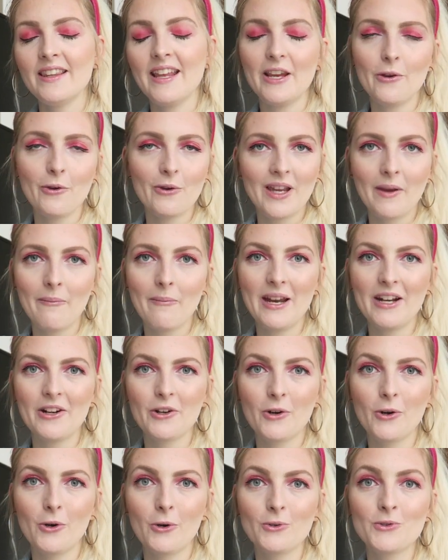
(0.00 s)
Then you can better
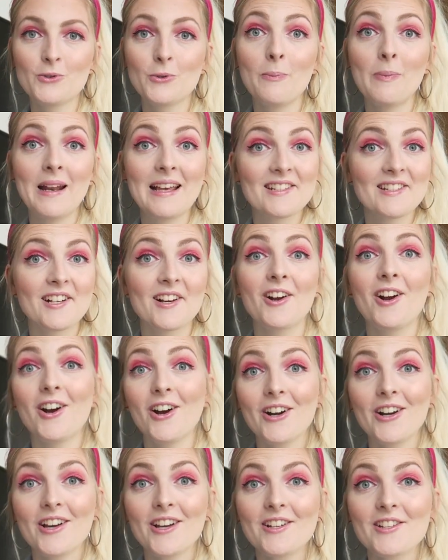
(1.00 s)
go to Plaza
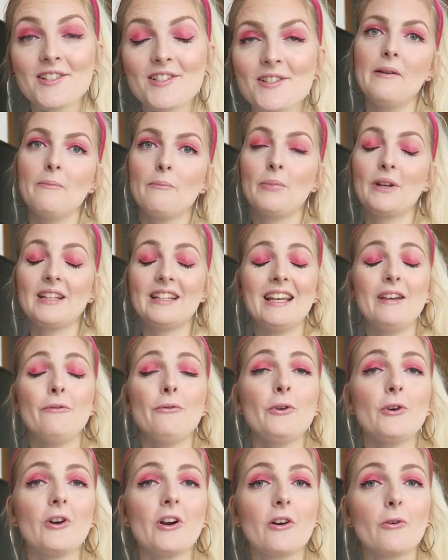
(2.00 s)
Gardens. But
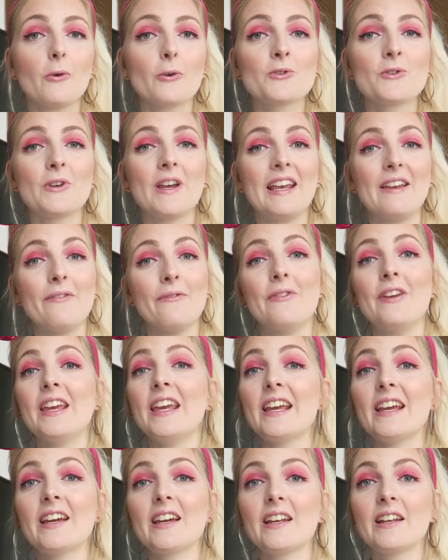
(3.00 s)
if you are also a
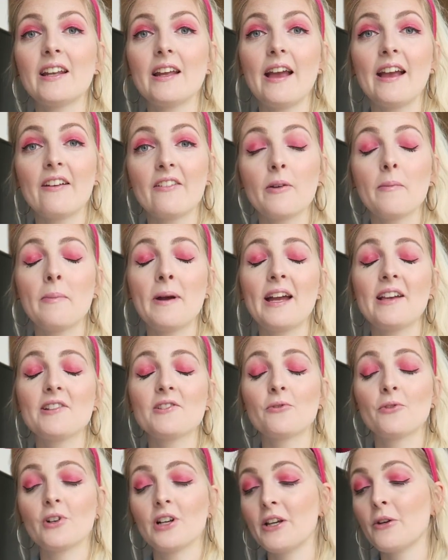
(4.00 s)
vegan, Agrabah
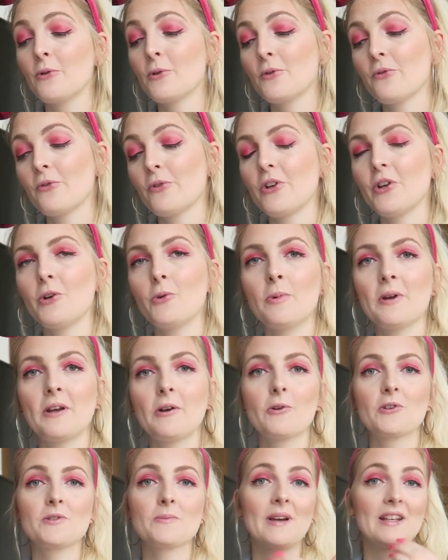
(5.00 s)
is really good for you
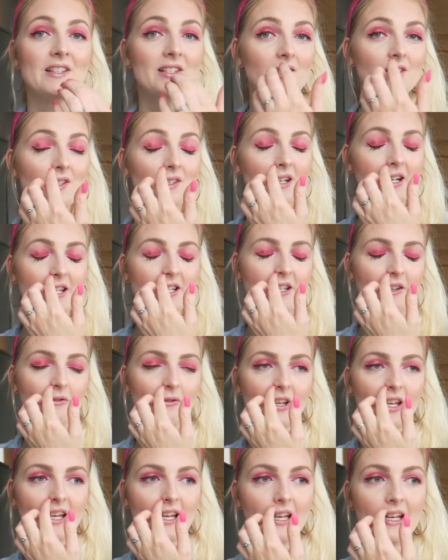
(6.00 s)
because my sister is a
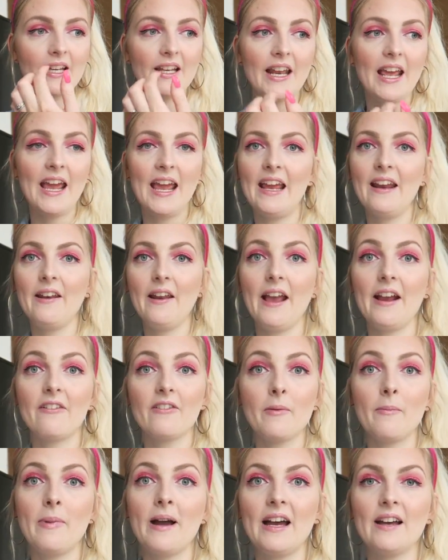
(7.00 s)
vegan and
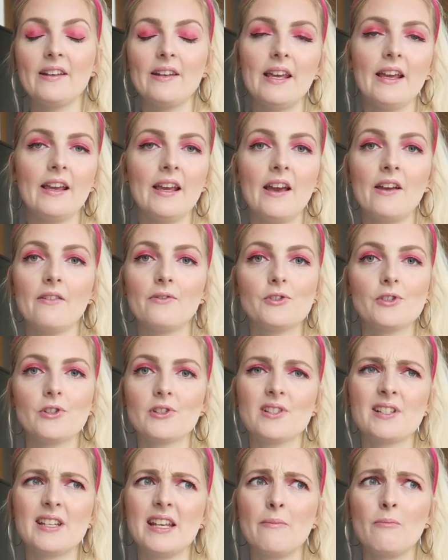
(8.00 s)
Agrabah, they have
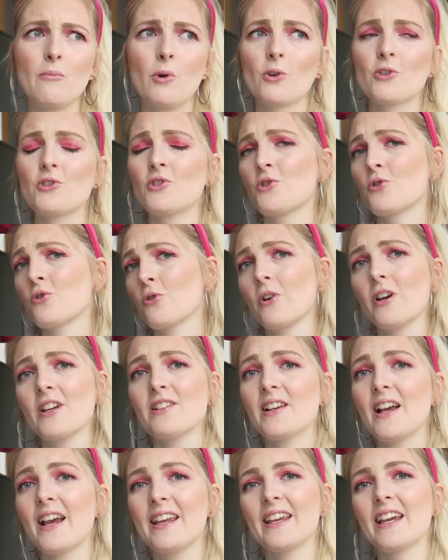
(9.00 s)
just the most
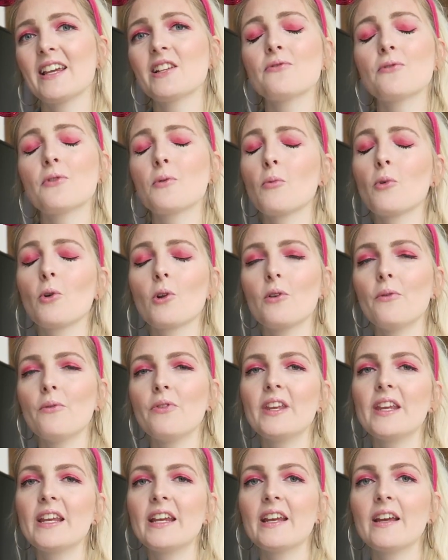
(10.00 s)
choice, I guess, from all
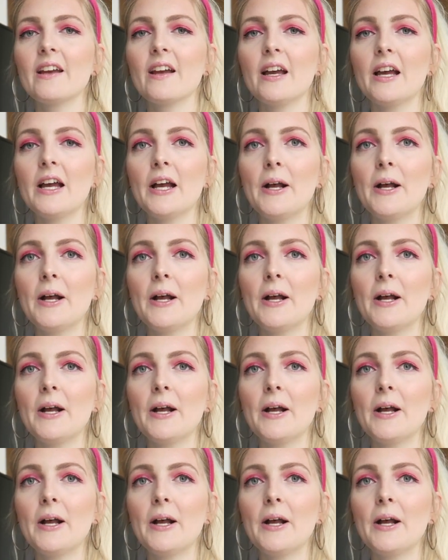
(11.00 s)
of the